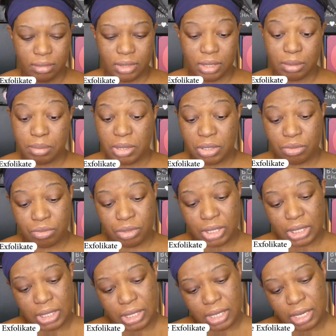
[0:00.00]
Smells
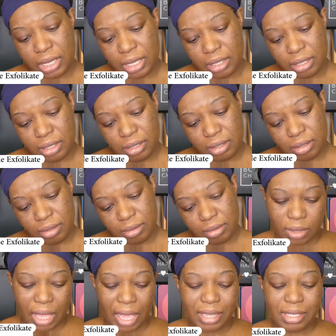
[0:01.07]
really nice.
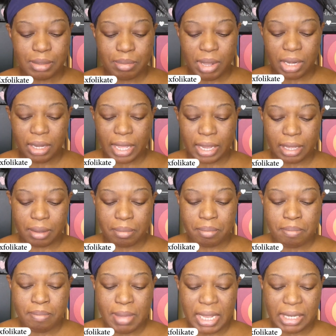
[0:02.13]
I smell like
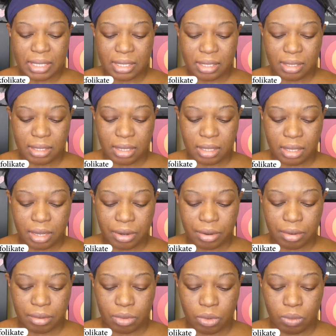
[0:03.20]
mint in there.
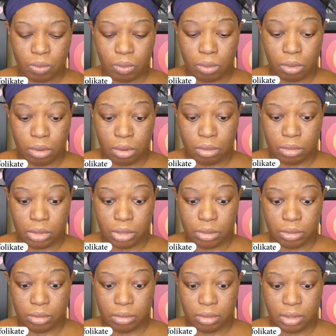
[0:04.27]
Whoa,
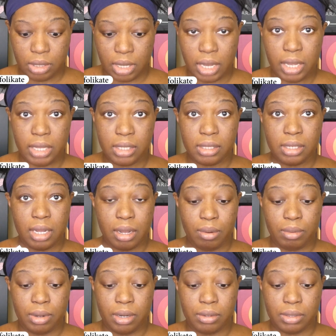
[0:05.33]
dude, that is
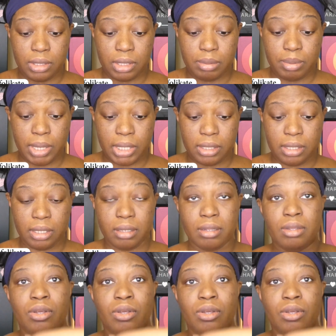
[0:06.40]
not what I was expecting.